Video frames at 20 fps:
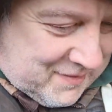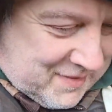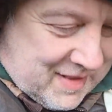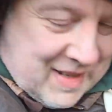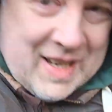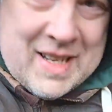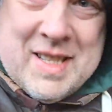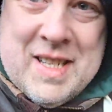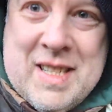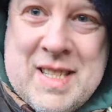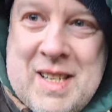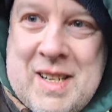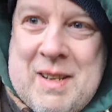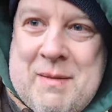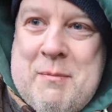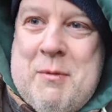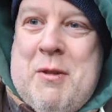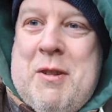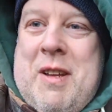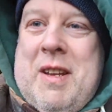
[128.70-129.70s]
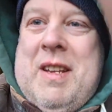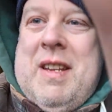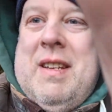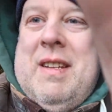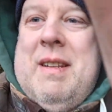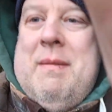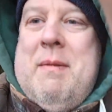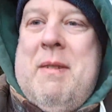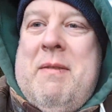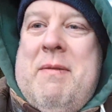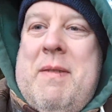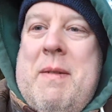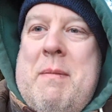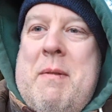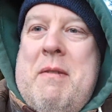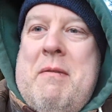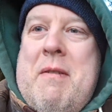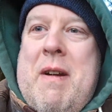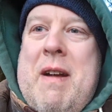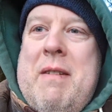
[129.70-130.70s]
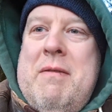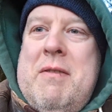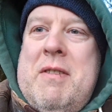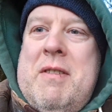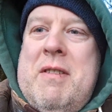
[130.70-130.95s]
this is looking more like it. Let me flip you round.